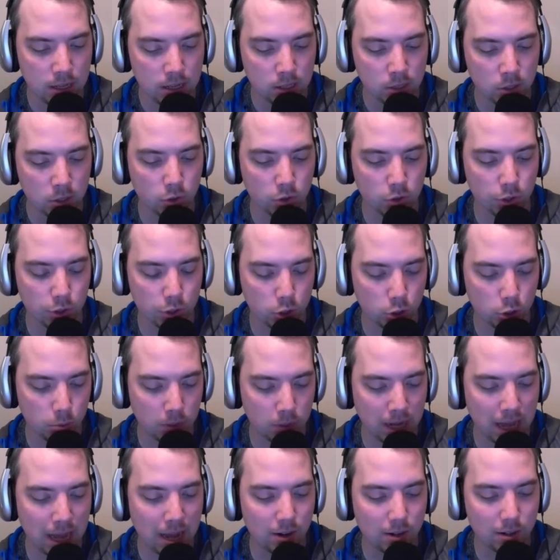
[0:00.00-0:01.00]
Corey
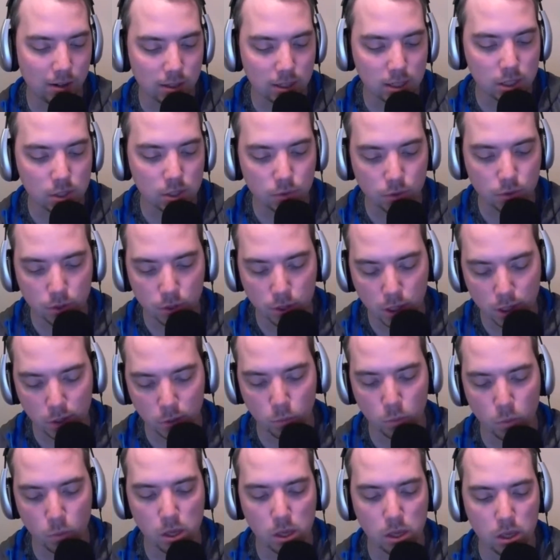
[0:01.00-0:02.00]
Coleman out at least for
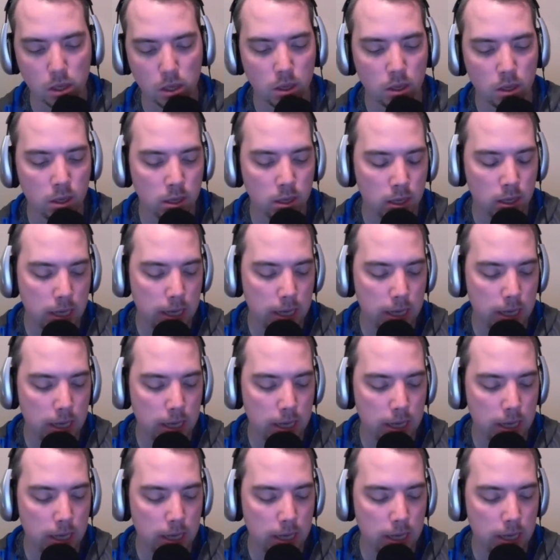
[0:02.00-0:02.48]
another week.